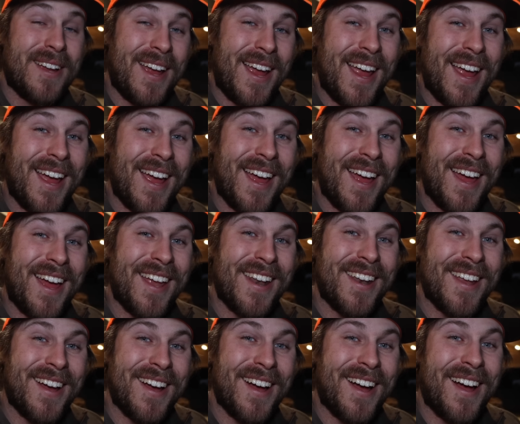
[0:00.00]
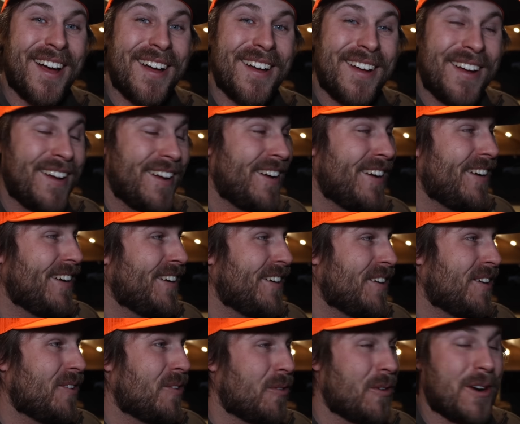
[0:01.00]
And
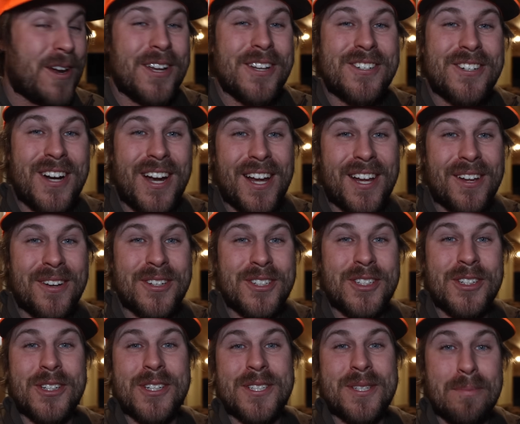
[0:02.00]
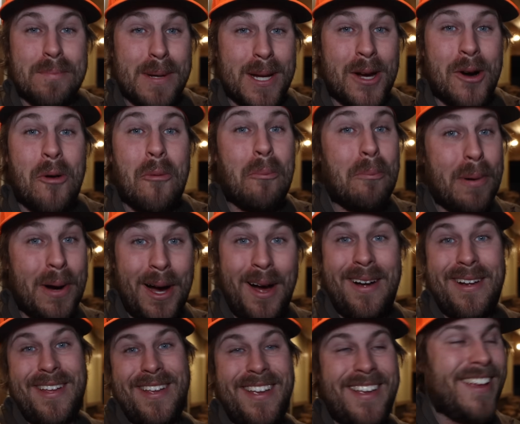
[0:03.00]
we're gonna try and go shoot us a big old
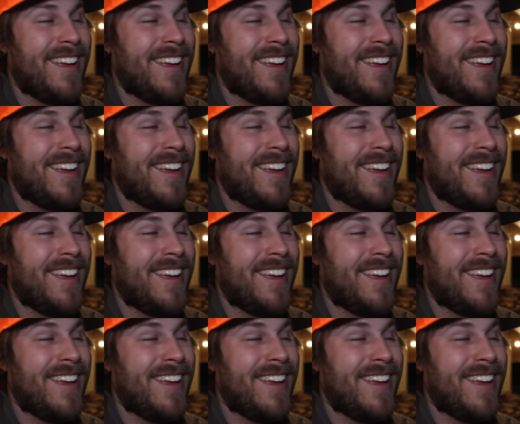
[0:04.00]
buck.